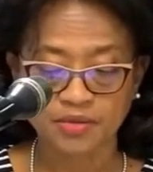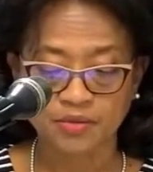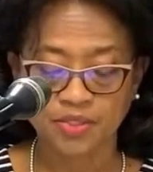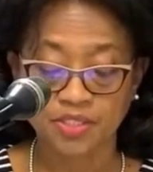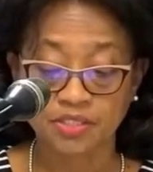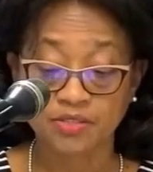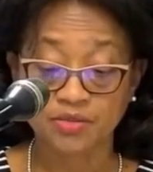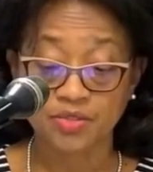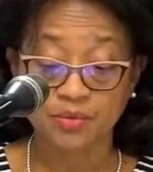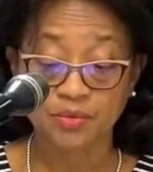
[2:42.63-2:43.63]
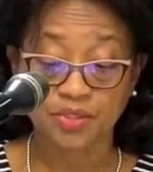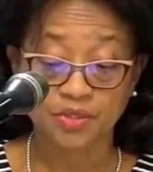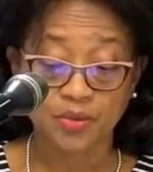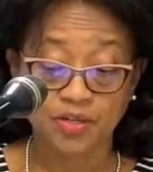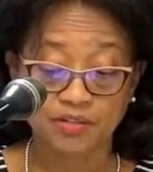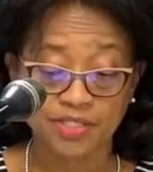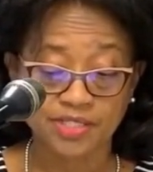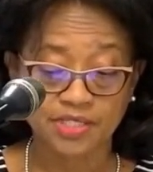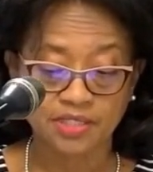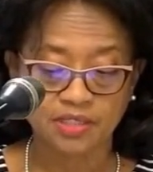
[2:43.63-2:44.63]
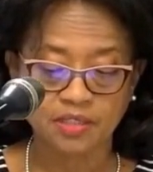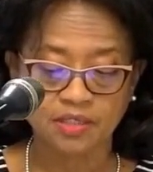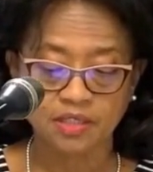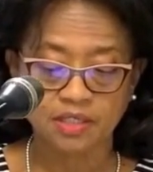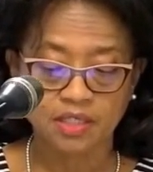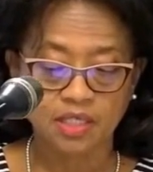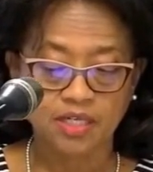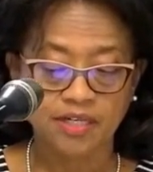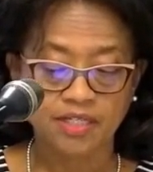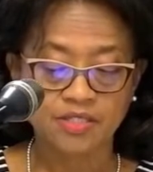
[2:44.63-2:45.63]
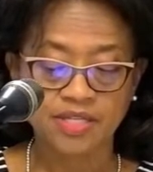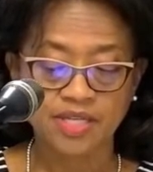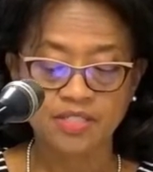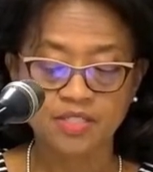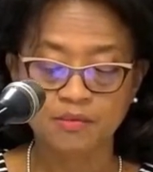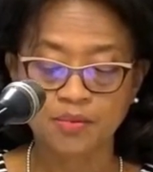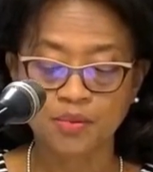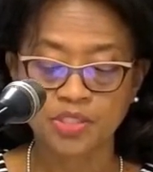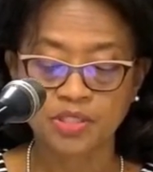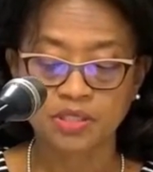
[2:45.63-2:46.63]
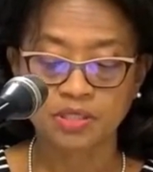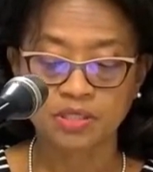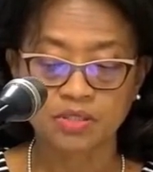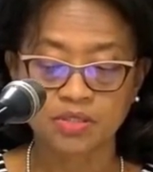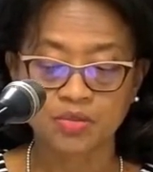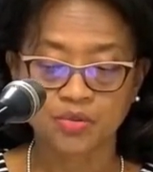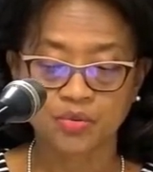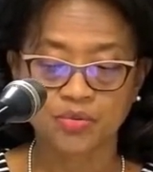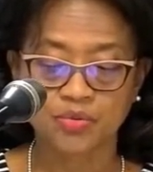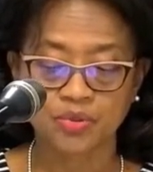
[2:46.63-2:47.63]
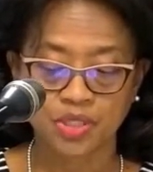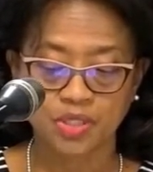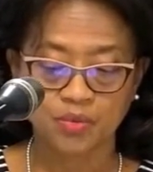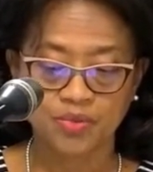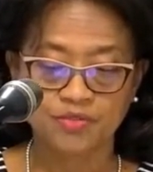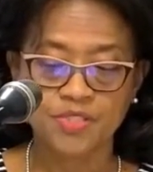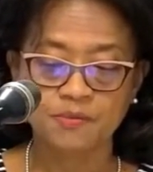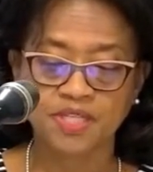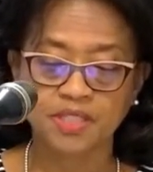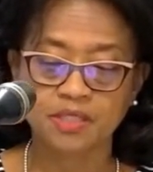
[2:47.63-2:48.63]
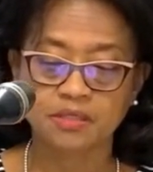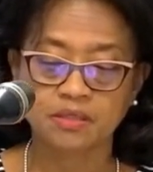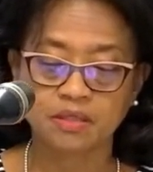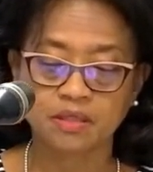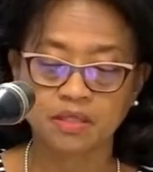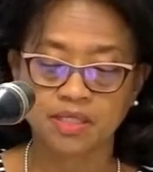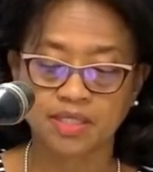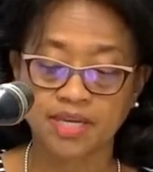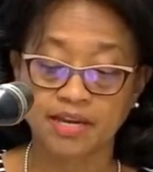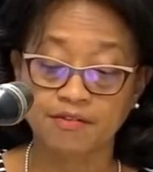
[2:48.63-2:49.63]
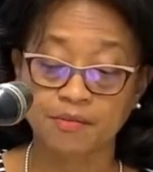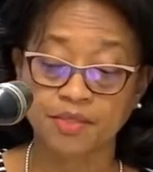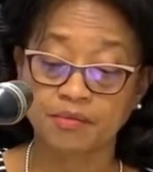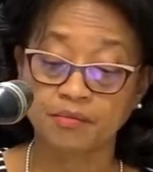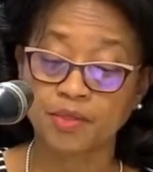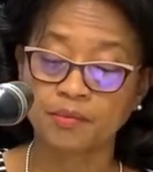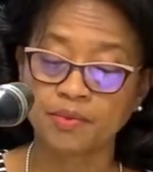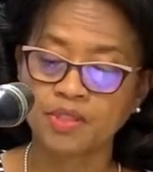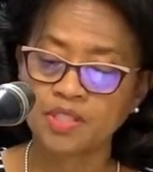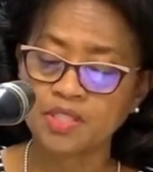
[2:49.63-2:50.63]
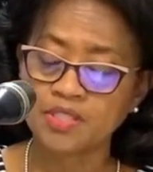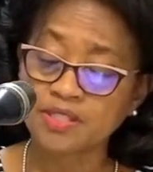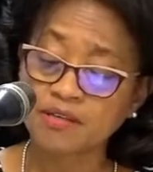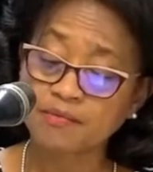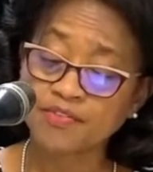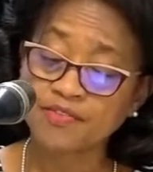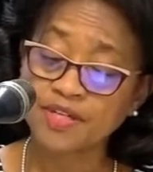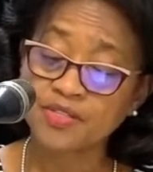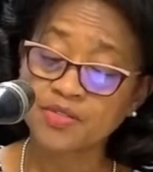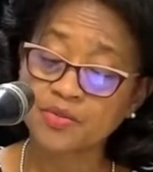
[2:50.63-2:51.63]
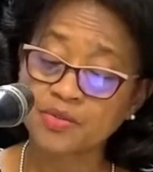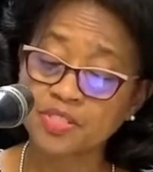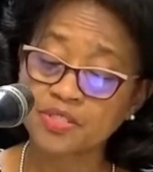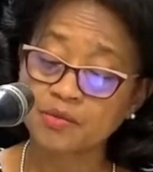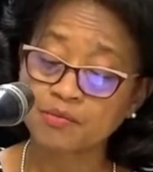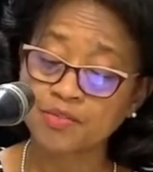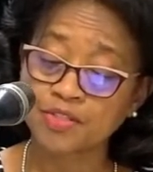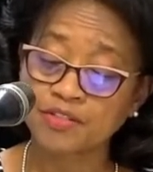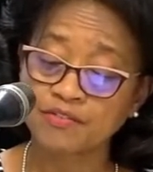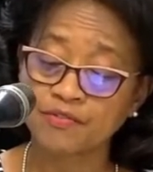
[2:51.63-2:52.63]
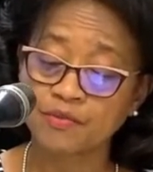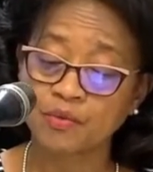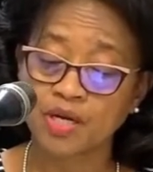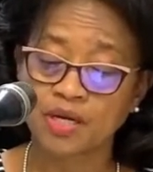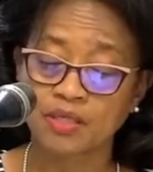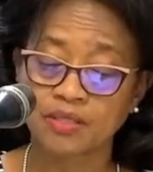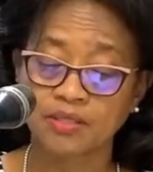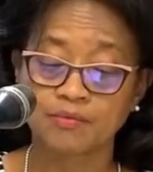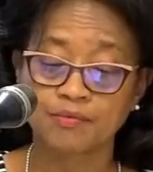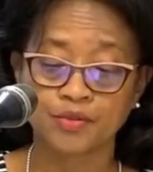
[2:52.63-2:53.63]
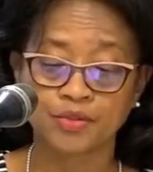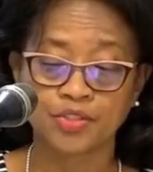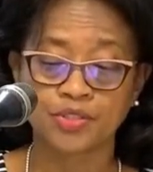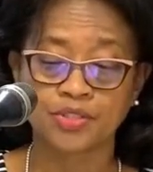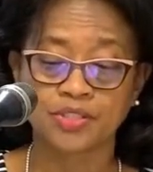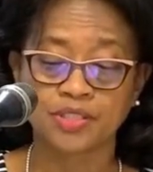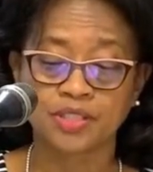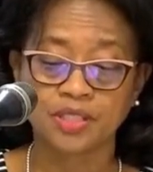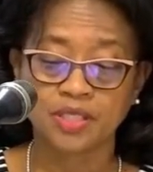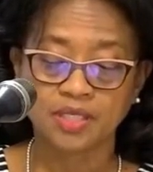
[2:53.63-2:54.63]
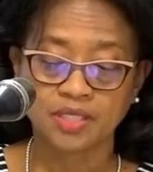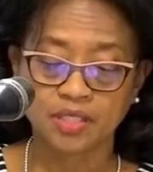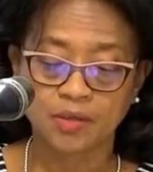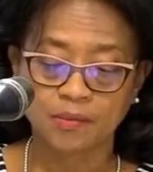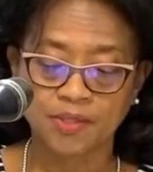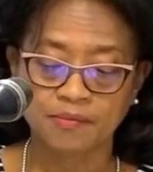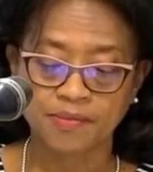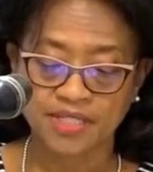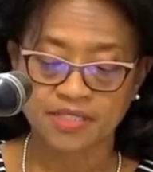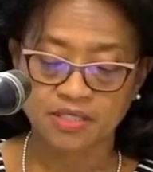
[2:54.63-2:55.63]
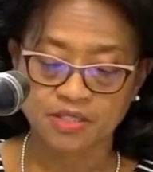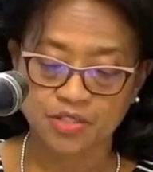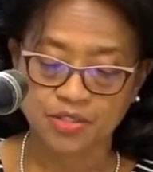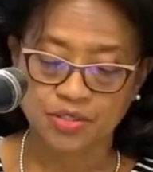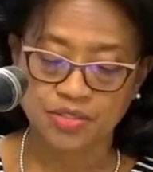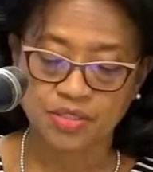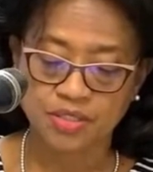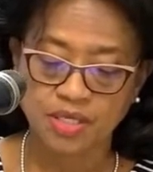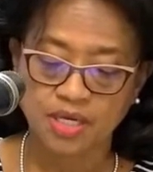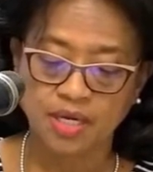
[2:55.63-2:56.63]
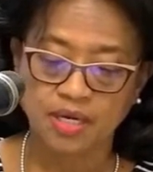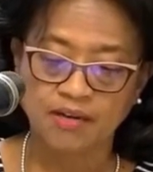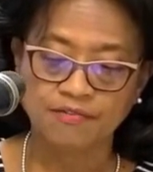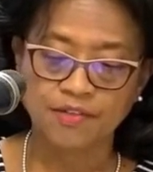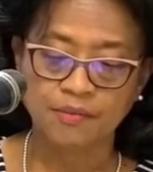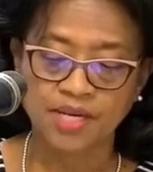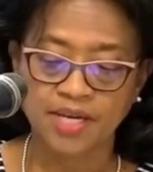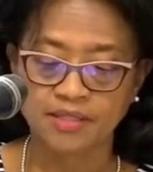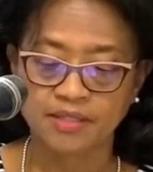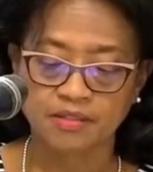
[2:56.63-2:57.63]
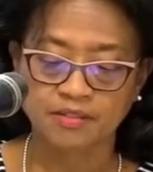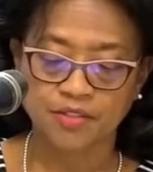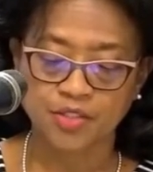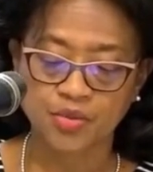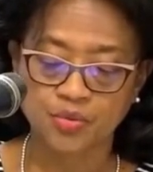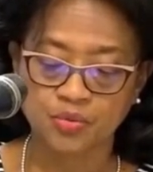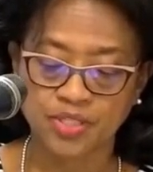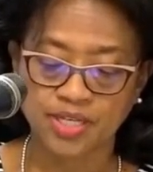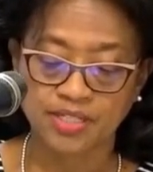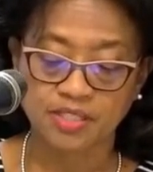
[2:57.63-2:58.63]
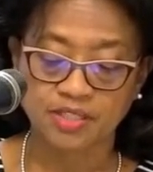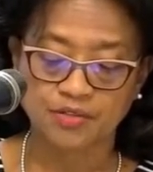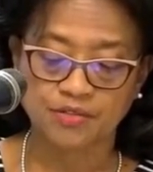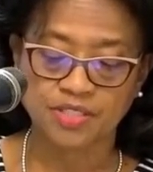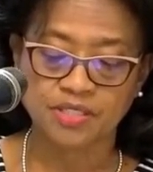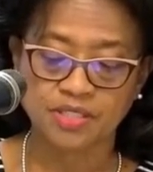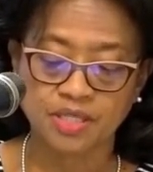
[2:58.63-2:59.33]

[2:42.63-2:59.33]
I don't want to use the word quarantine. Right, so that's important to note with respect to the Caribbean bubble. So that provides you a summary of the approach to the incoming passengers from either of the two categories.